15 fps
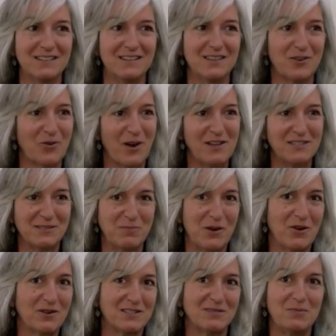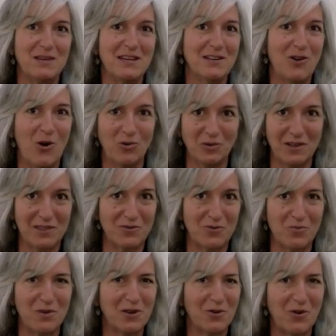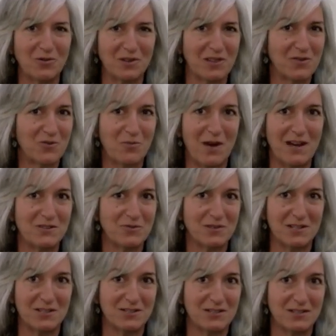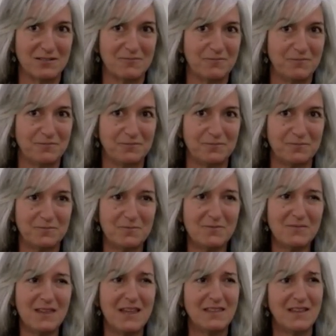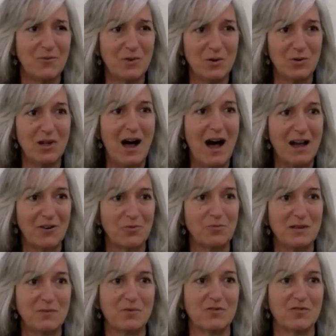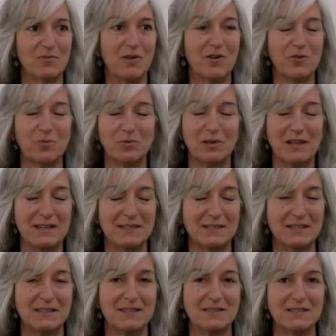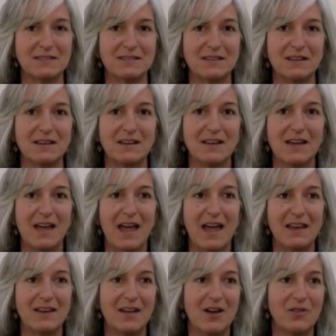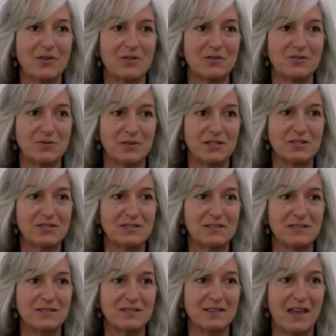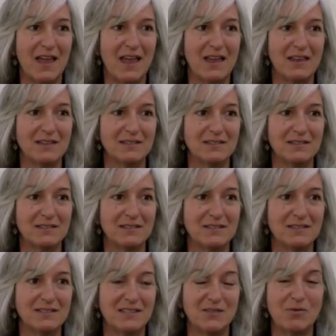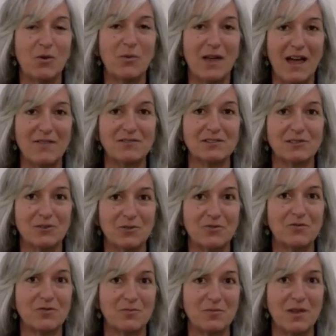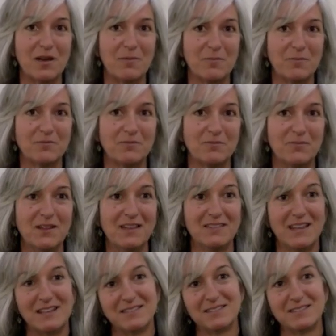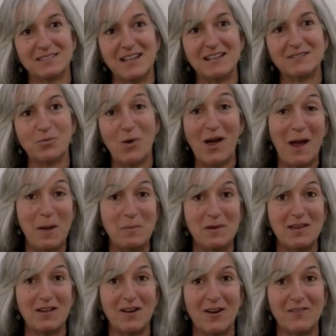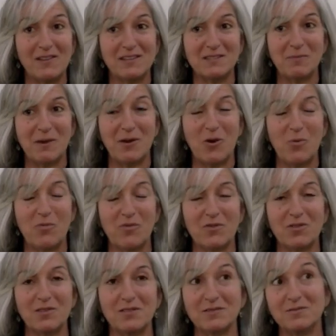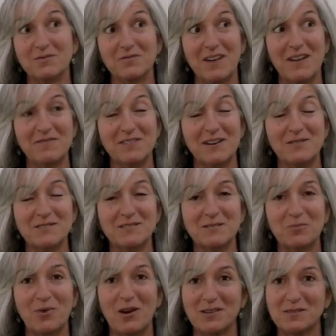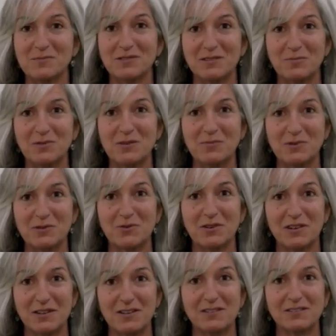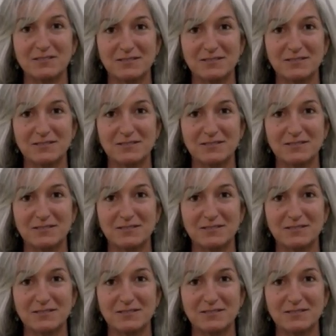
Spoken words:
the Great Spirit is speaking only through me or only through my tradition? And that we will honor people from other places and other traditions and see what we have to learn from them. That's why I'm here, and that's my hope for the 5,000 approximately people who are here.